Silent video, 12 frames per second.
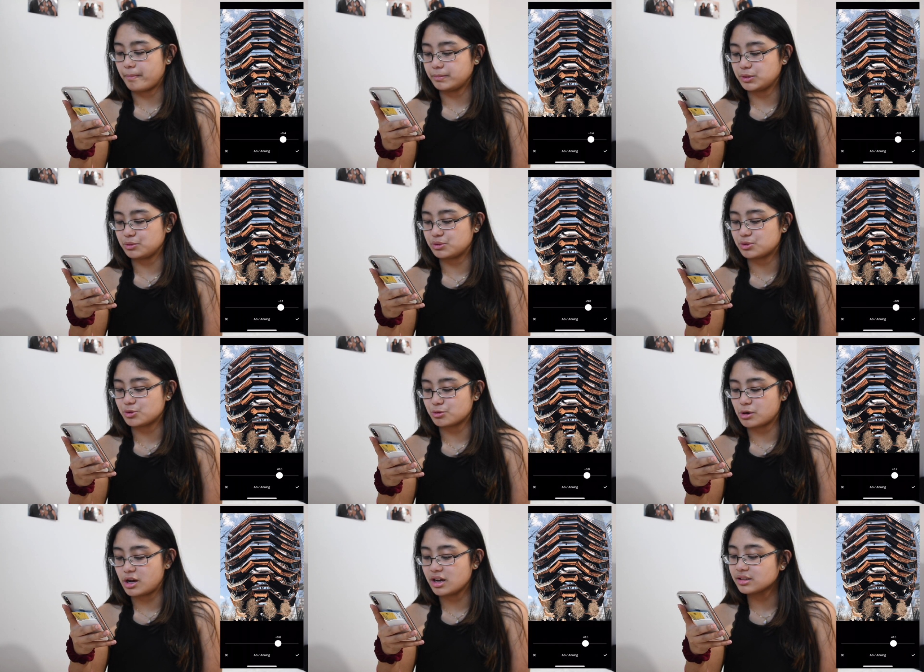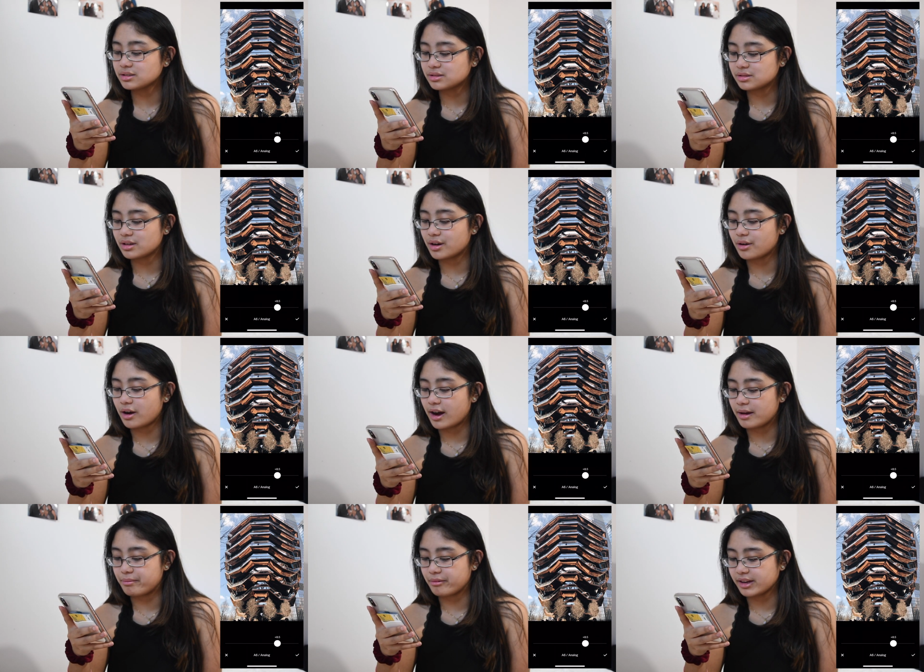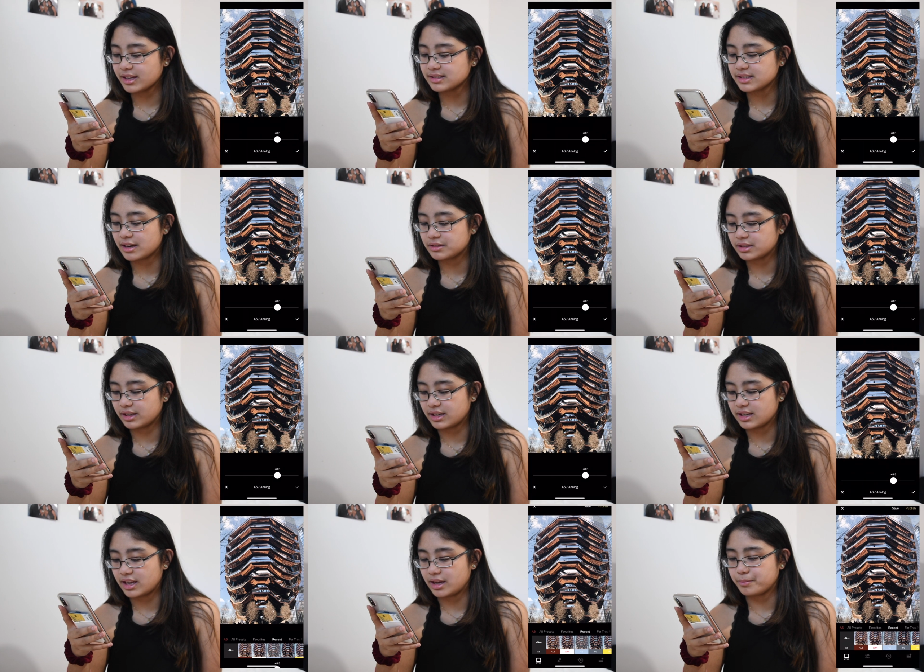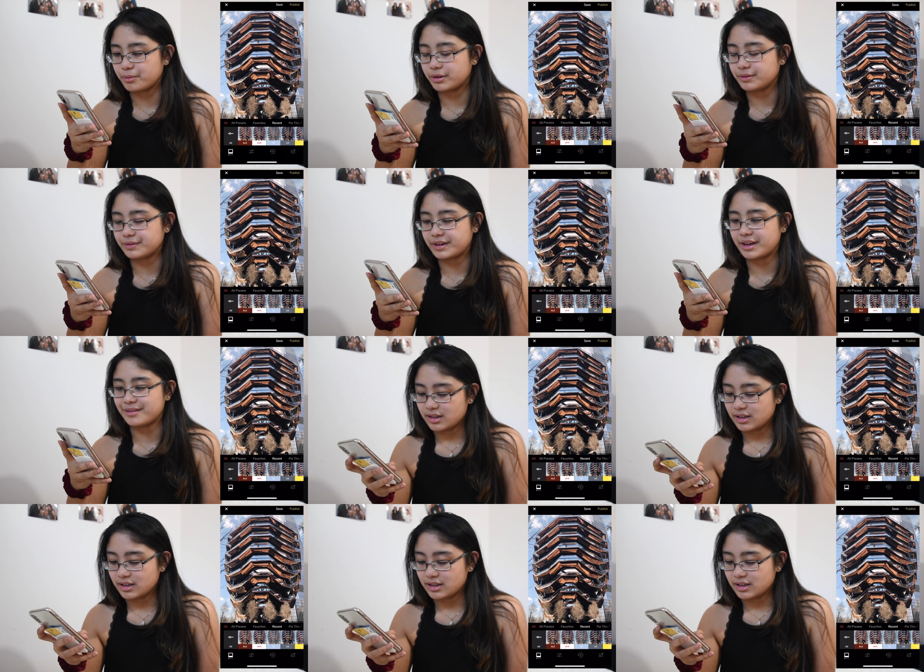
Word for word: too strong, so I bring it down to like an 8.5.